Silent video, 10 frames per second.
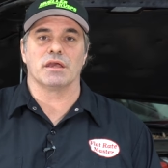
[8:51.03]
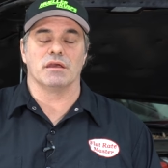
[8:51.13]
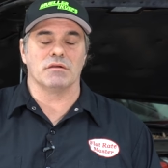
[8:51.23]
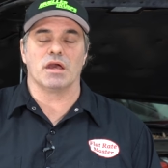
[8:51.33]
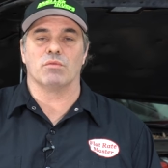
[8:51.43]

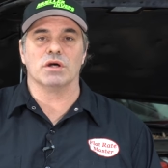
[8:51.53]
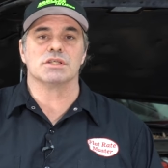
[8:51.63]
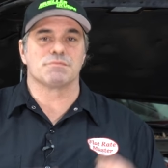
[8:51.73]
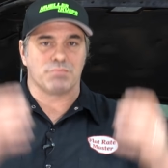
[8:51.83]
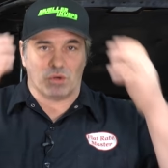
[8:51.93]
It, it,
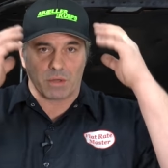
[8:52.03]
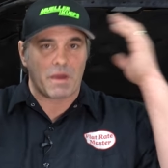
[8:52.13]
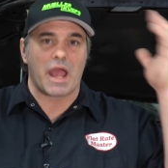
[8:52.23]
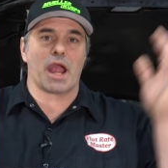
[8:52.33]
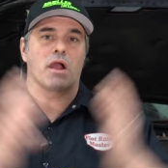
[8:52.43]
was pulling
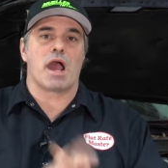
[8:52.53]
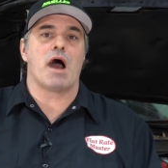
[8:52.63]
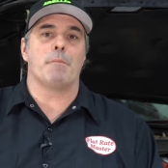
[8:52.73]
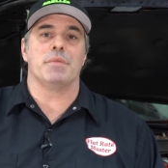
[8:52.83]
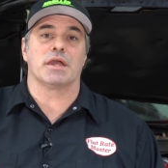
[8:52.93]
my hair
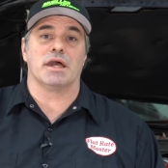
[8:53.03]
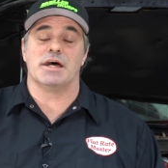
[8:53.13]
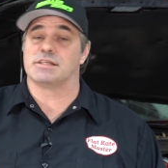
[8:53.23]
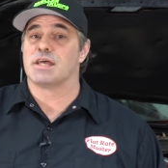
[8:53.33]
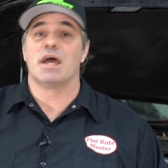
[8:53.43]
out
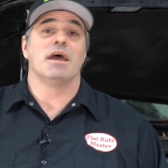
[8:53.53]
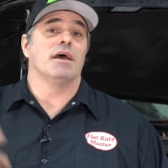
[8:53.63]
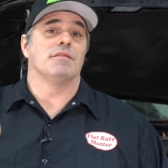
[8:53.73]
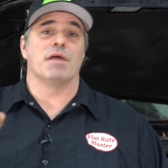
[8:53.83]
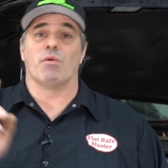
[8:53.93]
because
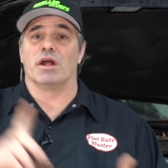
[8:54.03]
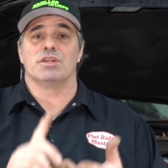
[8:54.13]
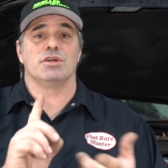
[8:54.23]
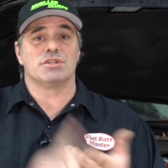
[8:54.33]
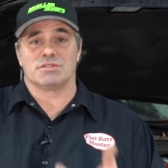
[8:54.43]
they
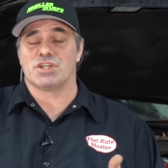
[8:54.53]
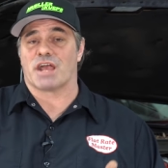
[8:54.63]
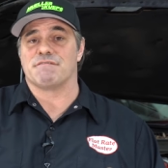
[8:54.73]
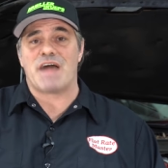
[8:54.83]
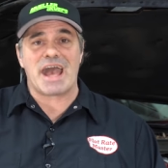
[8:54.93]
wanted you to
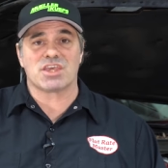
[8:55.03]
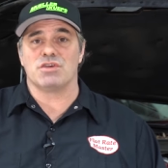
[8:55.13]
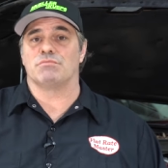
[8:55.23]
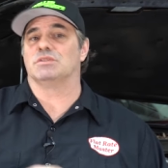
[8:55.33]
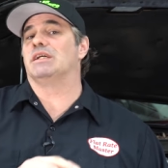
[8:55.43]
check
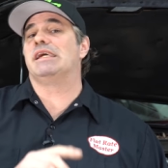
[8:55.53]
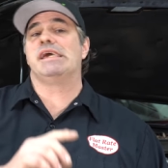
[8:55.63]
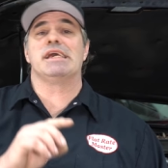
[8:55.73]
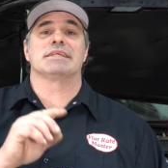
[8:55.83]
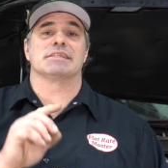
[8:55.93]
vacuum
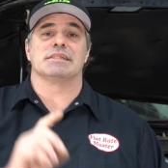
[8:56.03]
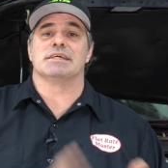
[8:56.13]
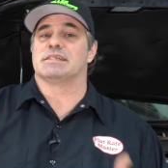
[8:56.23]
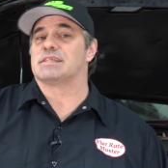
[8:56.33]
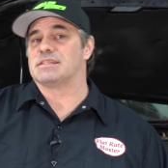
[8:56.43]
leaks and
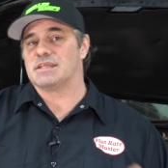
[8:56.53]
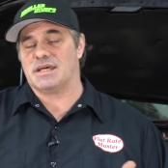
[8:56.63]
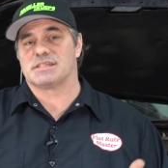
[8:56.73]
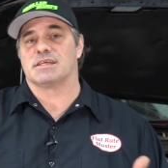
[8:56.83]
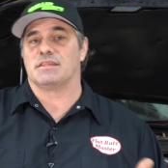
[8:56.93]
this and
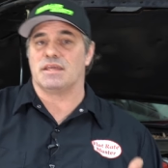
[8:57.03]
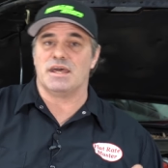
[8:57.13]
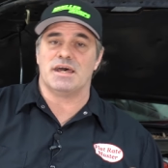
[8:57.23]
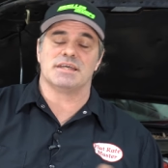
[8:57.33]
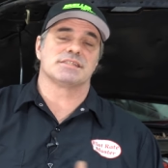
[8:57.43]
this and
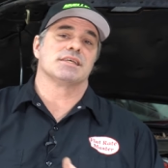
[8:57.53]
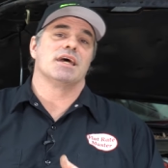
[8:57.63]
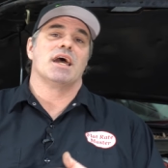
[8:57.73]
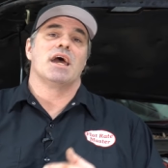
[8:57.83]
this.